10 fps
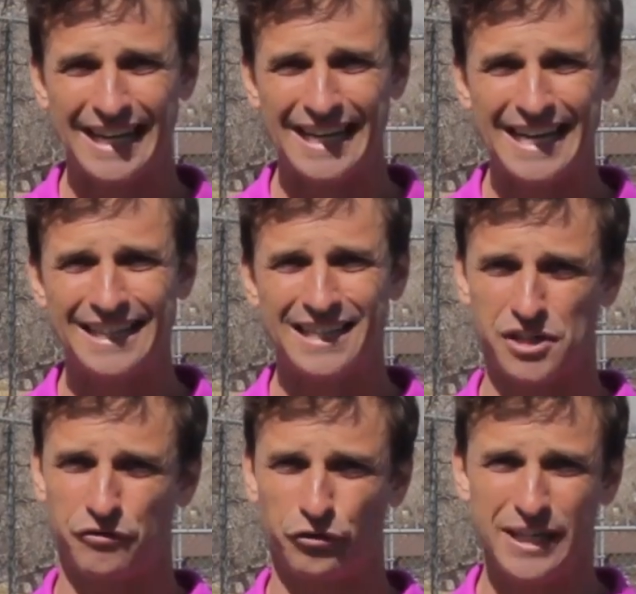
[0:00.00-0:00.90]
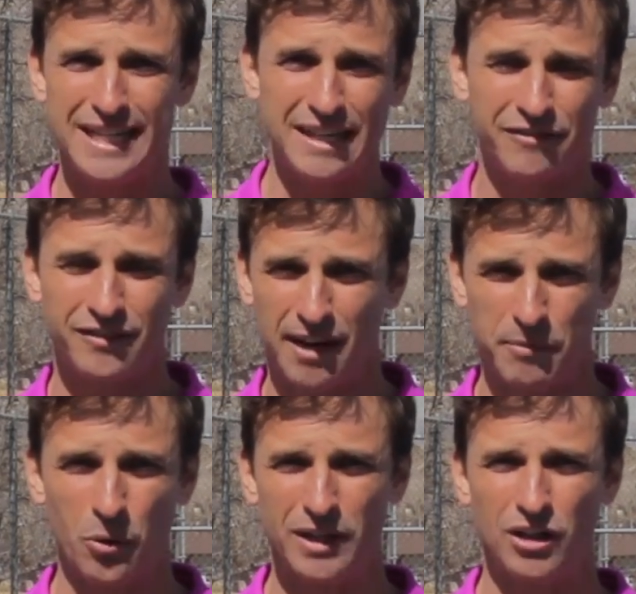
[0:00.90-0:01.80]
and get this free gift that
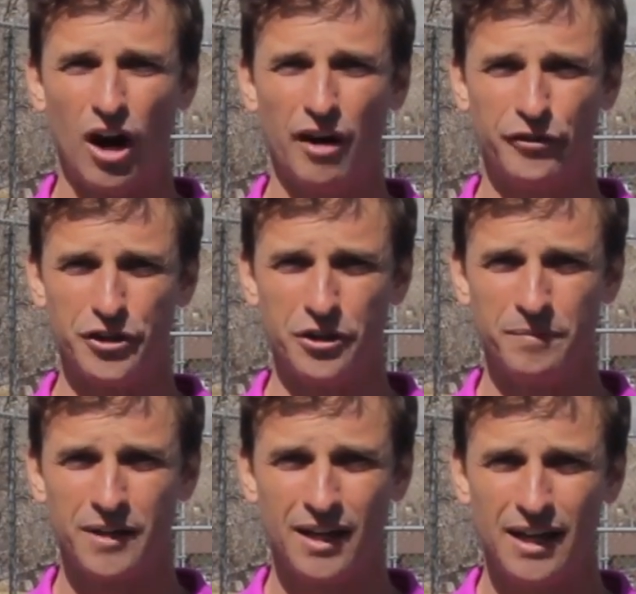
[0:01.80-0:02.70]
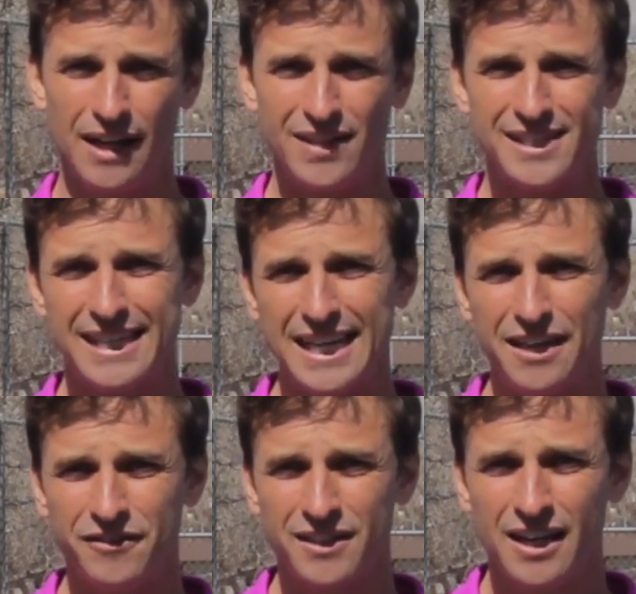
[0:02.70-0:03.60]
I'm going to offer you. And this
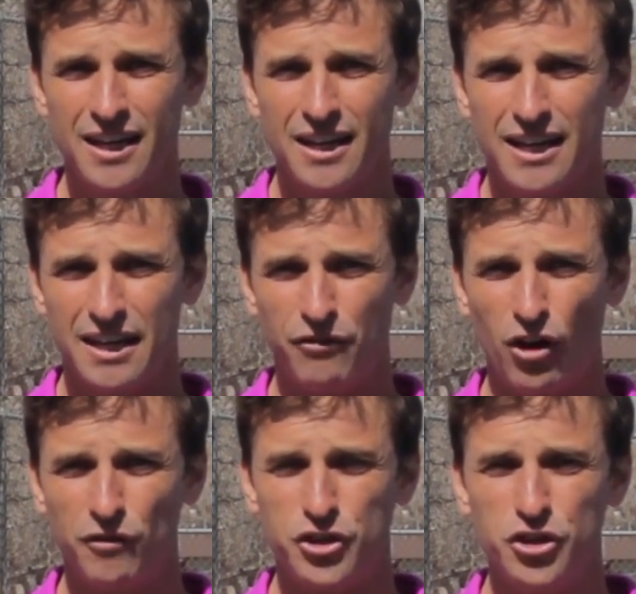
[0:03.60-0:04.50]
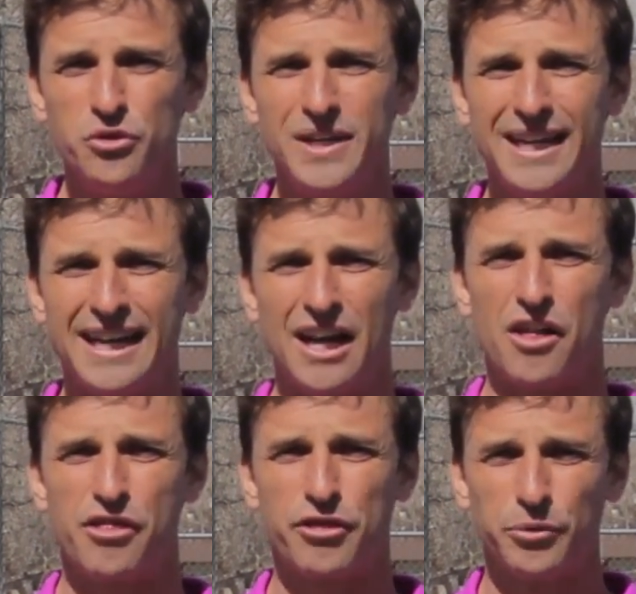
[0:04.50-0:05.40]
gift involves you getting
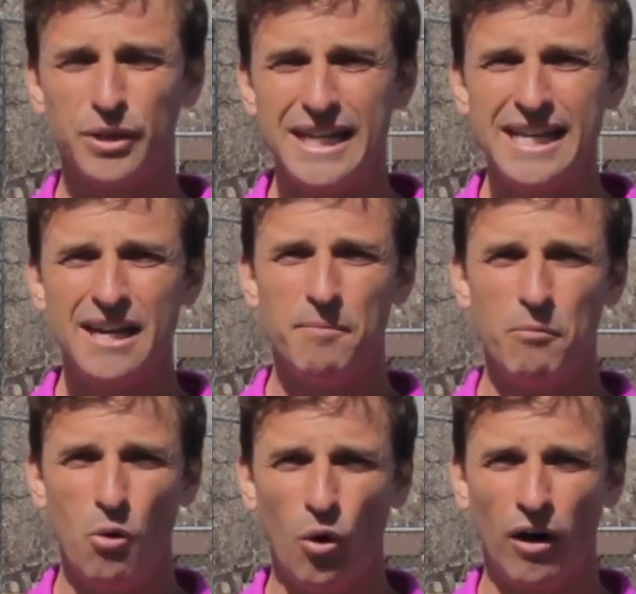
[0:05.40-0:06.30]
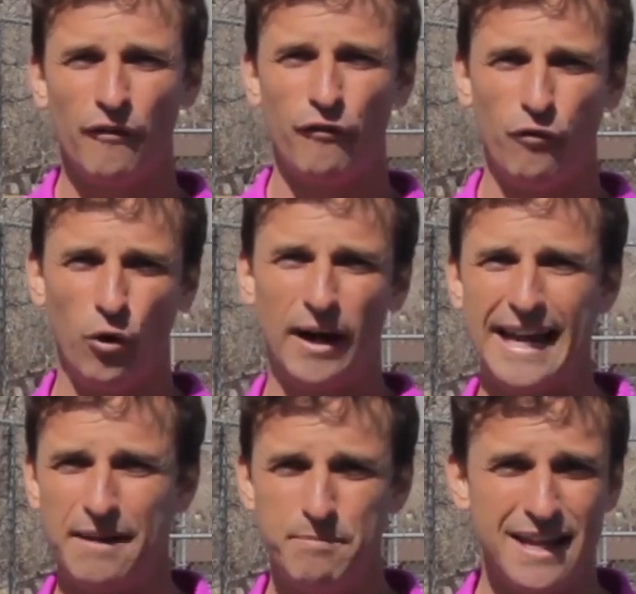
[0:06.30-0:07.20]
three more
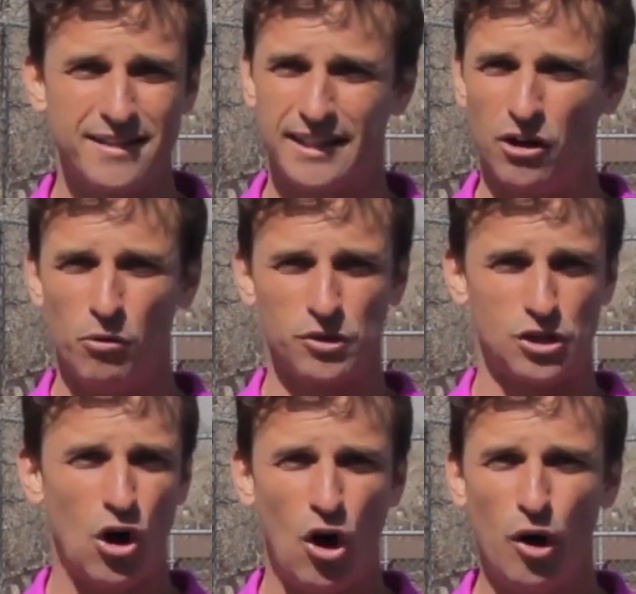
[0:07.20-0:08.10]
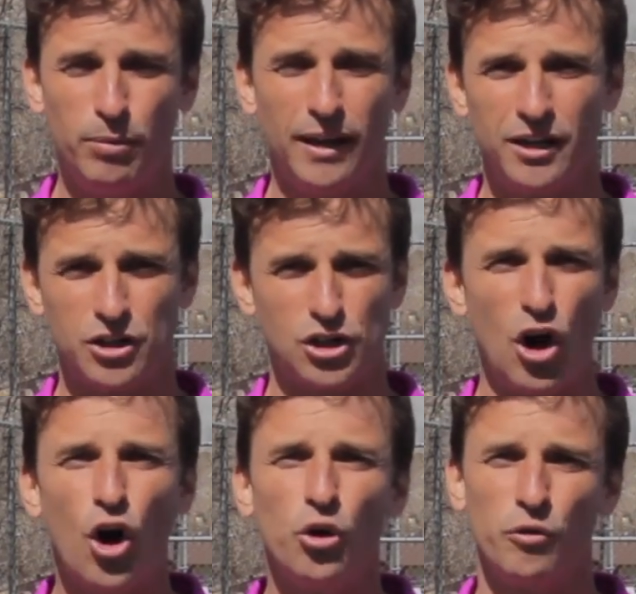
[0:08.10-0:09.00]
forehand myths that almost all players
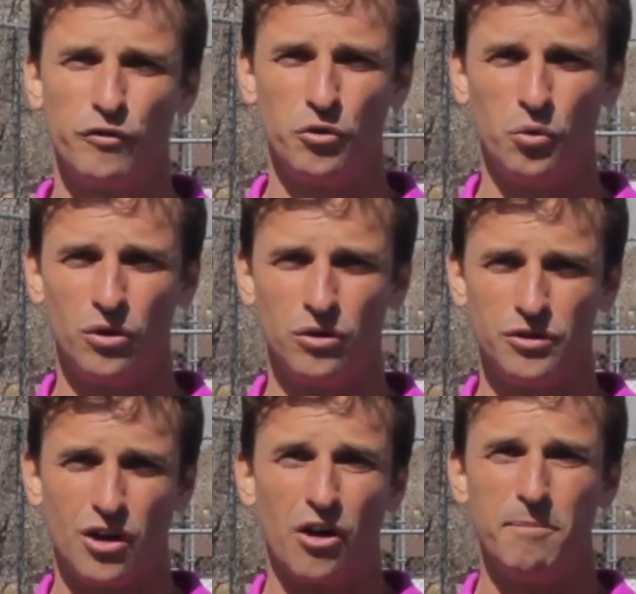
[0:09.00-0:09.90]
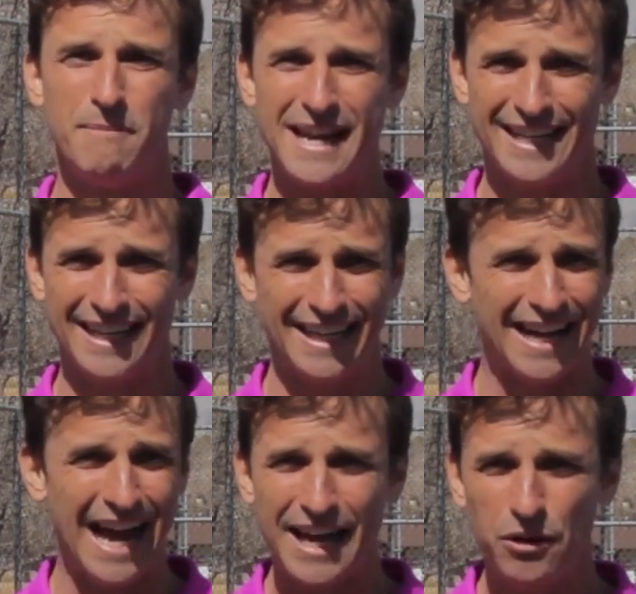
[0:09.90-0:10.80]
all over the world are making.
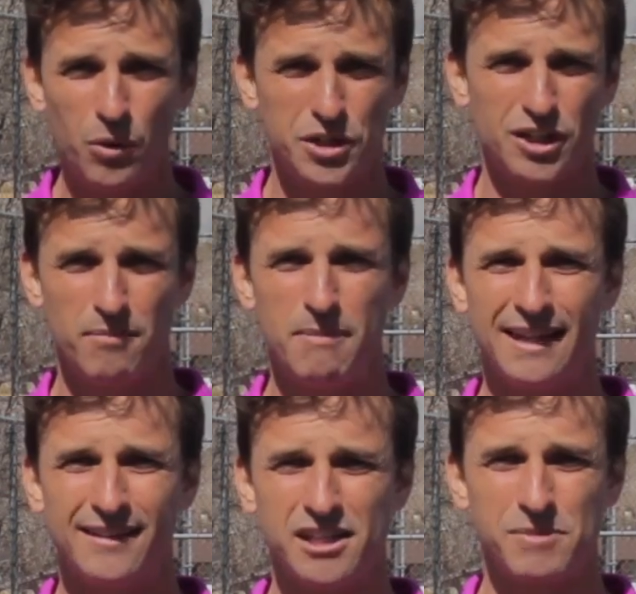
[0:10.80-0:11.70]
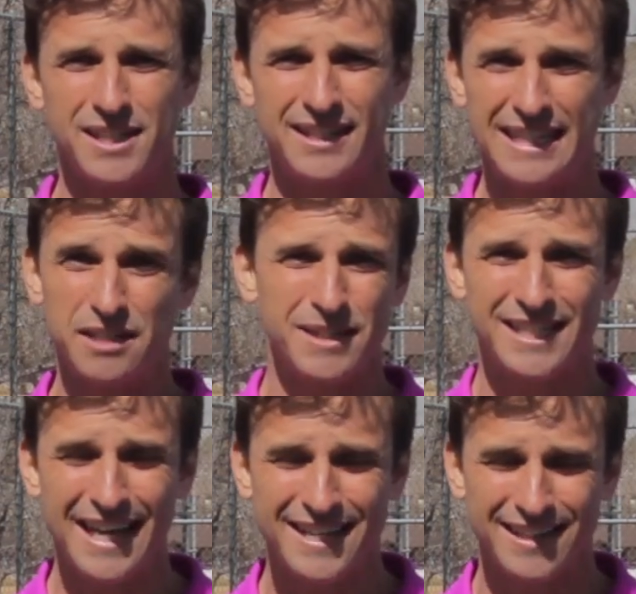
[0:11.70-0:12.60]
And I don't want you to make this mis- these
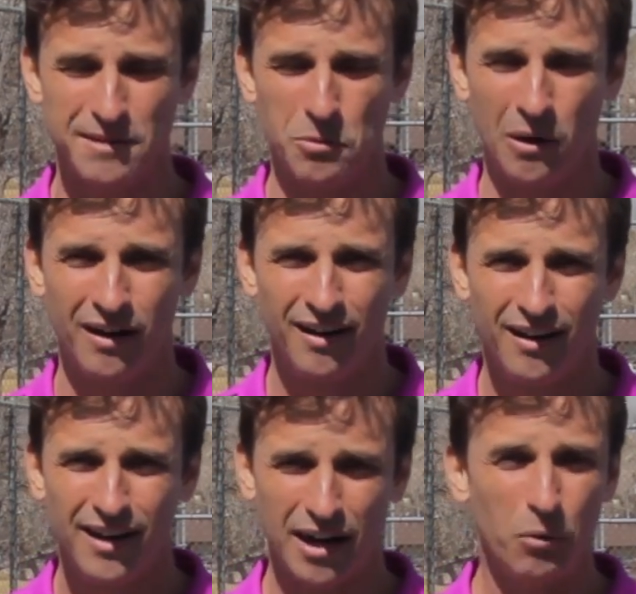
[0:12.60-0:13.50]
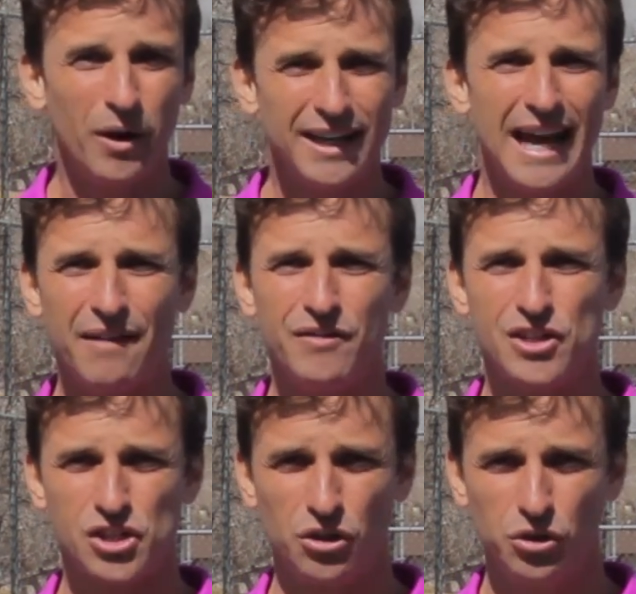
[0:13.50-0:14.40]
mistakes anymore. And I want you to have the
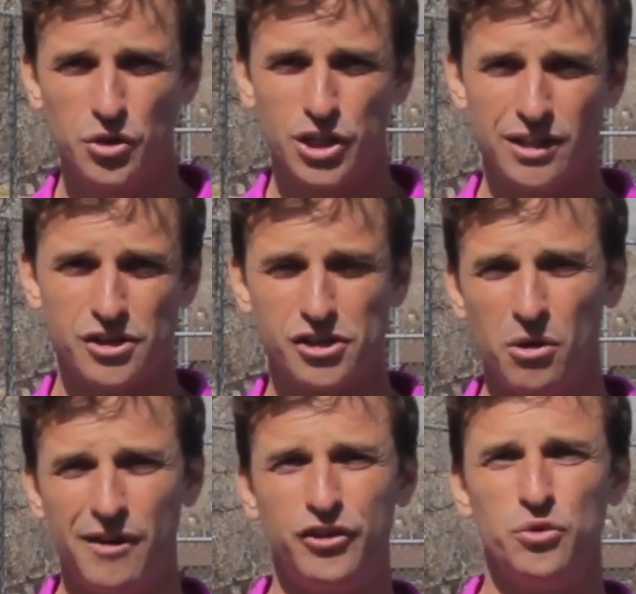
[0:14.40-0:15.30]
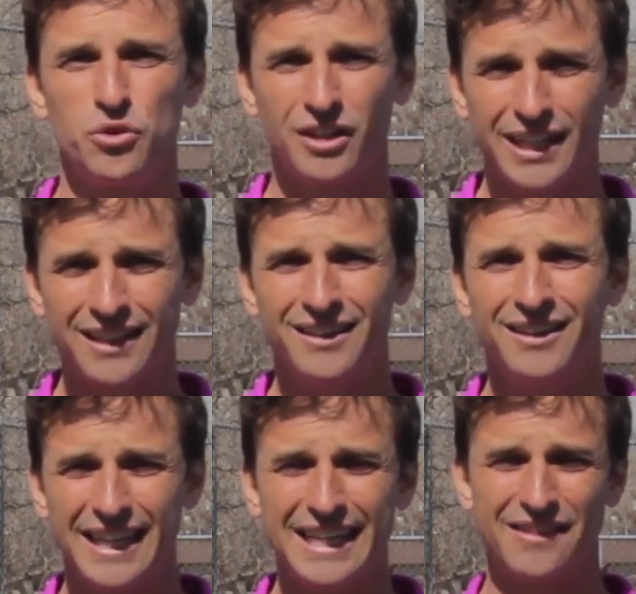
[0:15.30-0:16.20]
solution. So if you click the
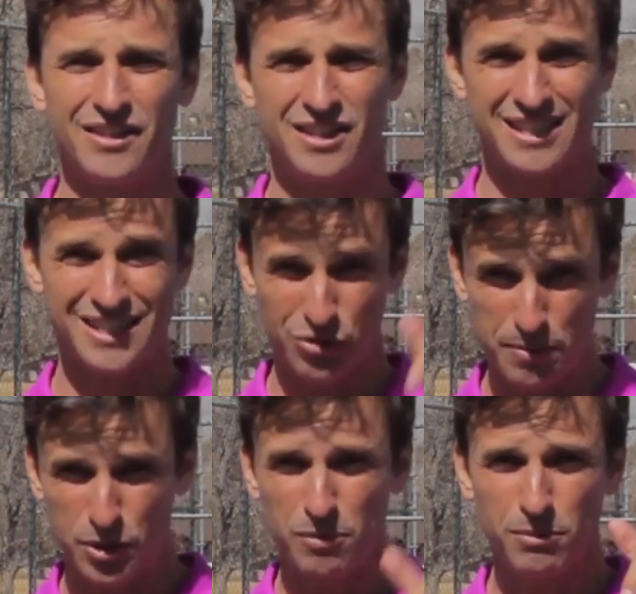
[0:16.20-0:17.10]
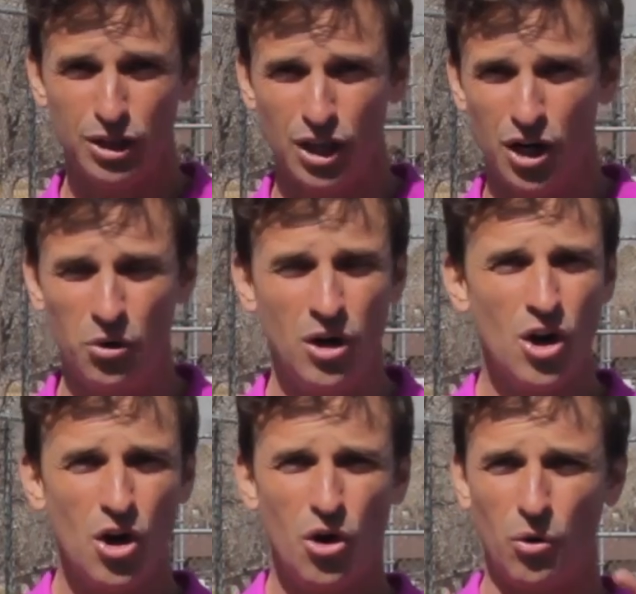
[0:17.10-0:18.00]
link in the description below
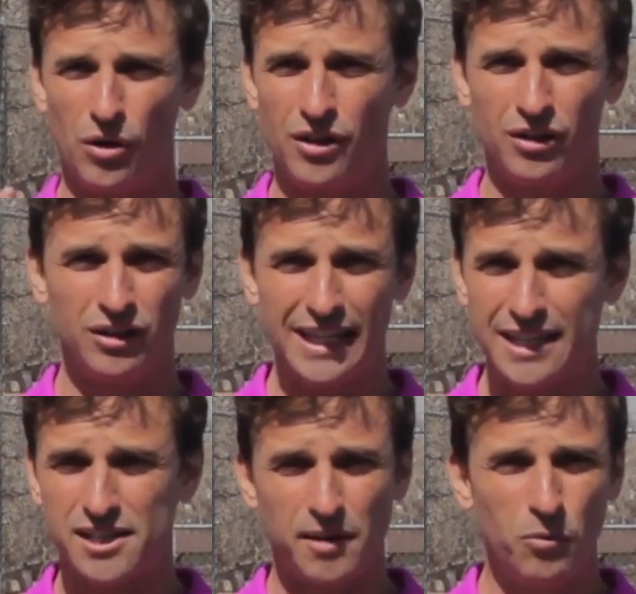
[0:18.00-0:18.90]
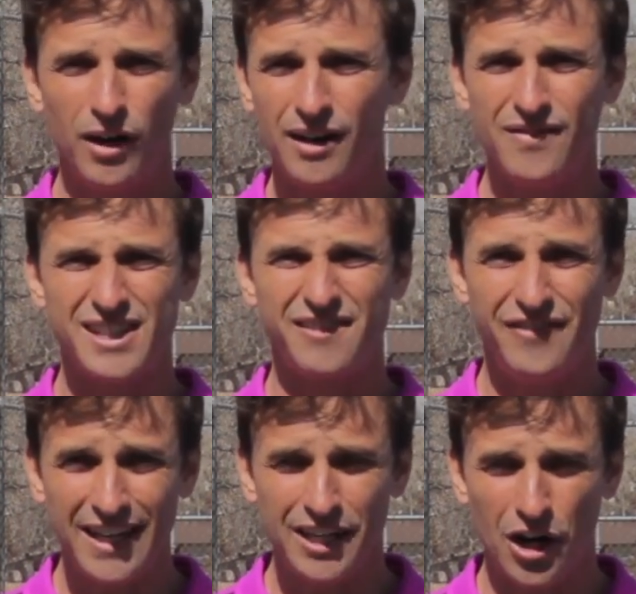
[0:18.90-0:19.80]
or the link somewhere in this
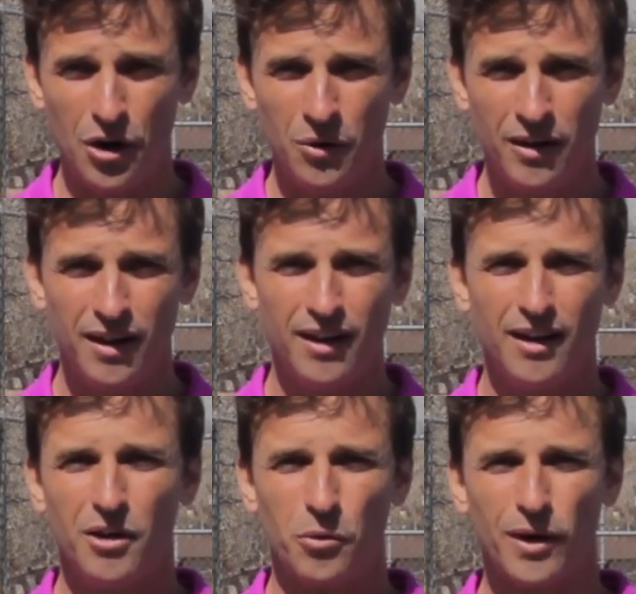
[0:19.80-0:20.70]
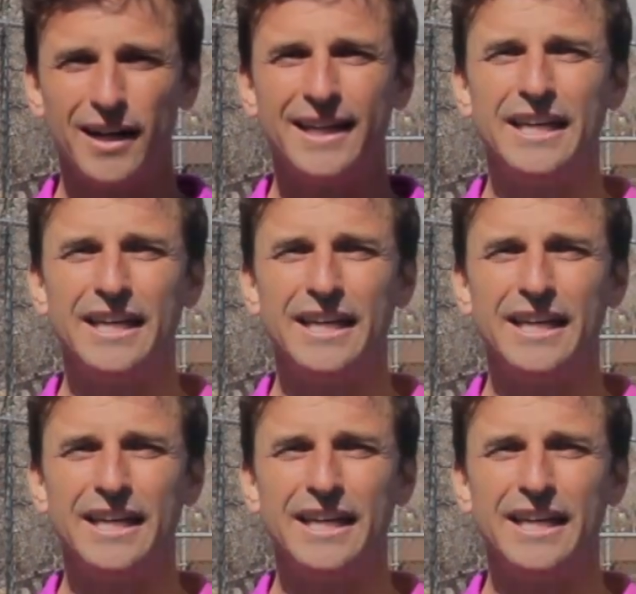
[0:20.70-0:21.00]
video, we're going to